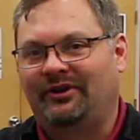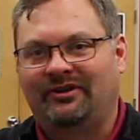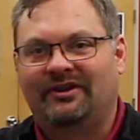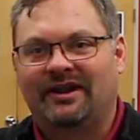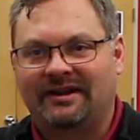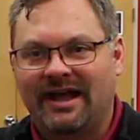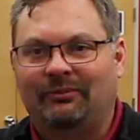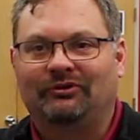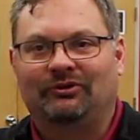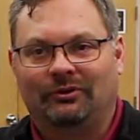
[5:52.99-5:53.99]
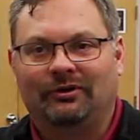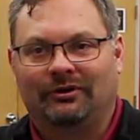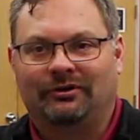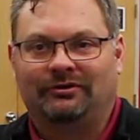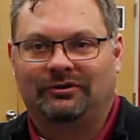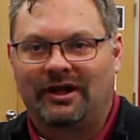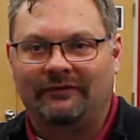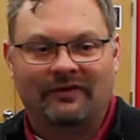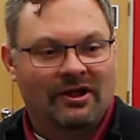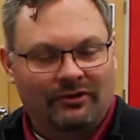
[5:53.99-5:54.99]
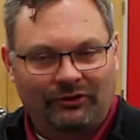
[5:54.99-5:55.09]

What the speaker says: thing that had happened to her in her life.